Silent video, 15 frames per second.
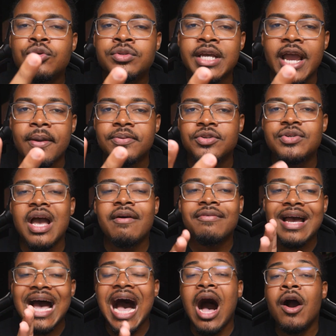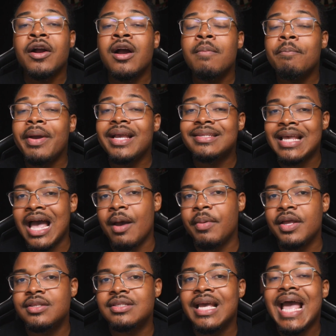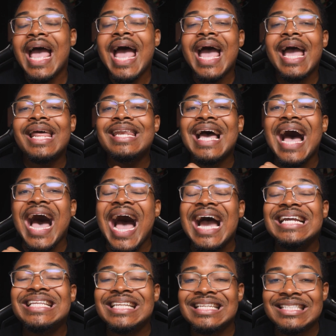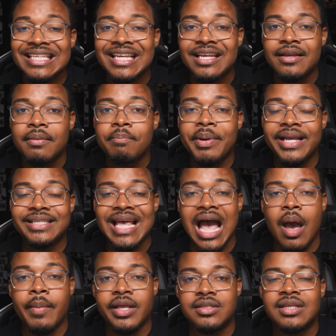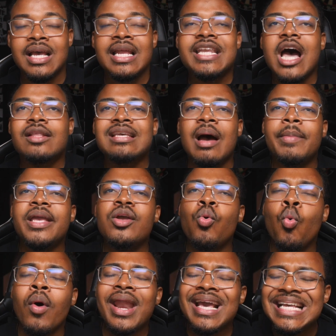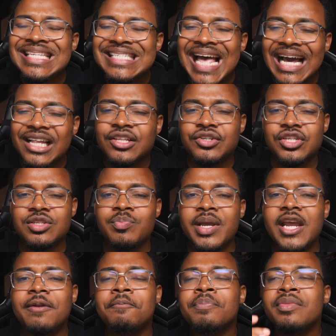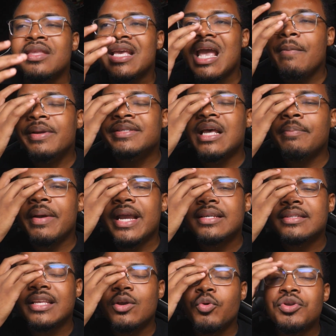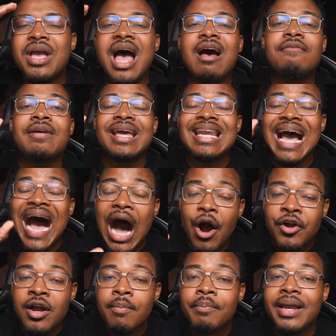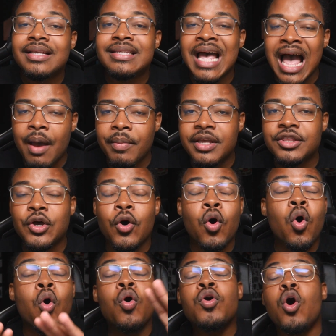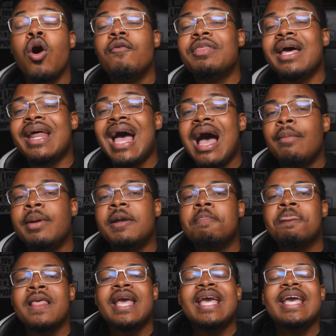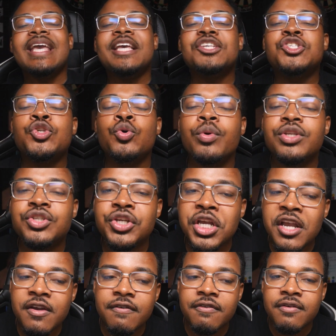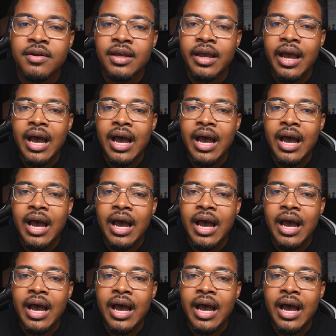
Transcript: two types. You have outcome-based habits and identity-based habits. Now, tell me, what exactly does this mean? It means that basically when you have an outcome-based habit, the whole goal of that habit is to achieve